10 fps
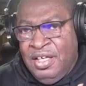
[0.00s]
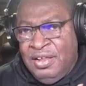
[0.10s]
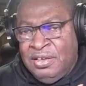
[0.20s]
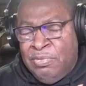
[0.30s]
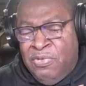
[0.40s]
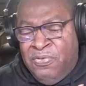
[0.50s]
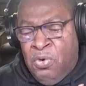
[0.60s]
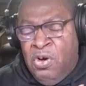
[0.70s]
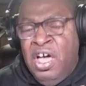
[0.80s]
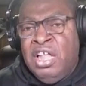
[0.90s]
Level 4.
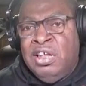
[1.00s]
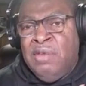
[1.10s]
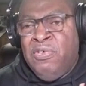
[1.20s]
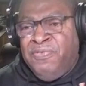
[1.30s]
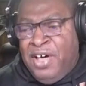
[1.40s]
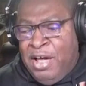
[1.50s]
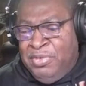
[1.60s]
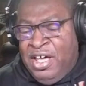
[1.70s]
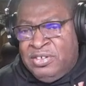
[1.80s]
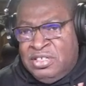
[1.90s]
Level 5
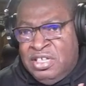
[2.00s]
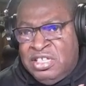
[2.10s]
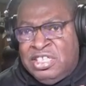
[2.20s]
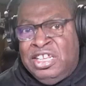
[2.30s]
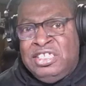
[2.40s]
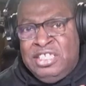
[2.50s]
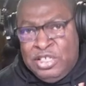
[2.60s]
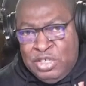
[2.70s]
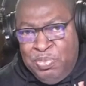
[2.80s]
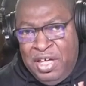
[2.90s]
now says, let's
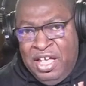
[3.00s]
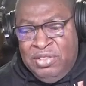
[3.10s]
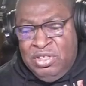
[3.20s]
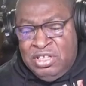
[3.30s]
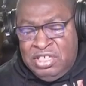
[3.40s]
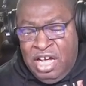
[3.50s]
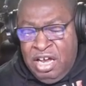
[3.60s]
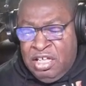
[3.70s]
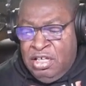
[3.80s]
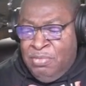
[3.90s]
expand the entire
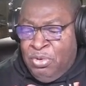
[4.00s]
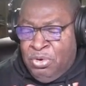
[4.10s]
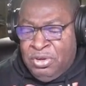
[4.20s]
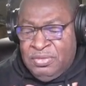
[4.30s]
keyboard.